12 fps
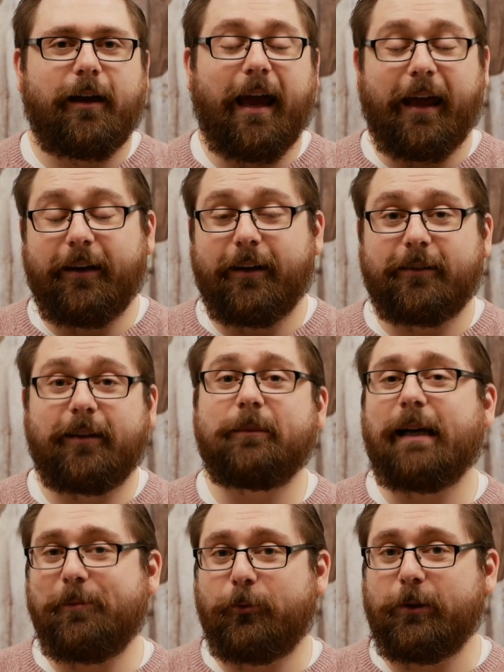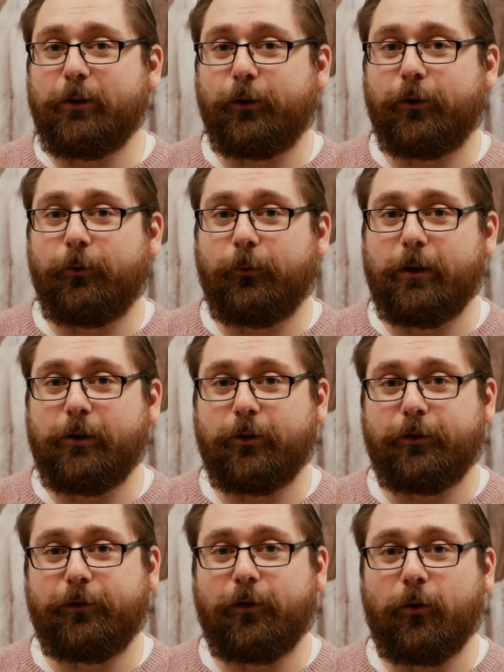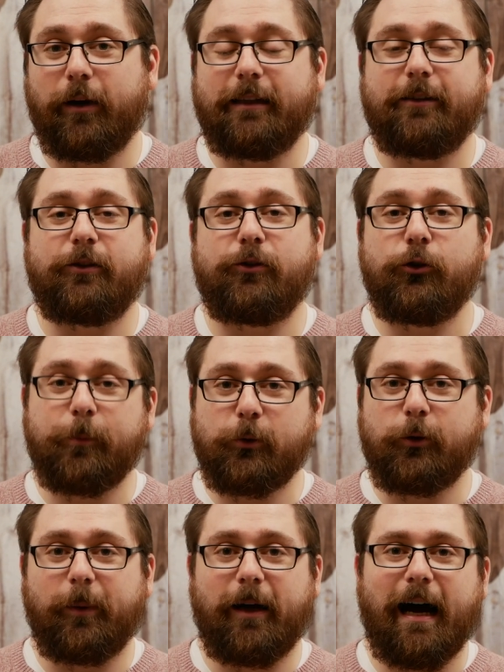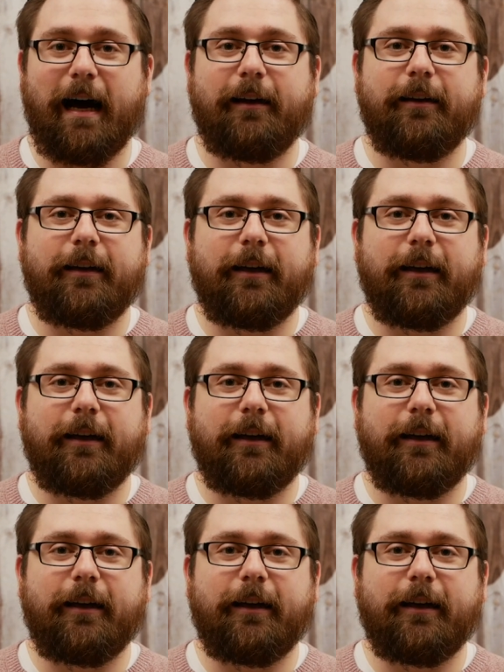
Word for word: And uh, sometimes when, you're, when your phone gets super, super hot,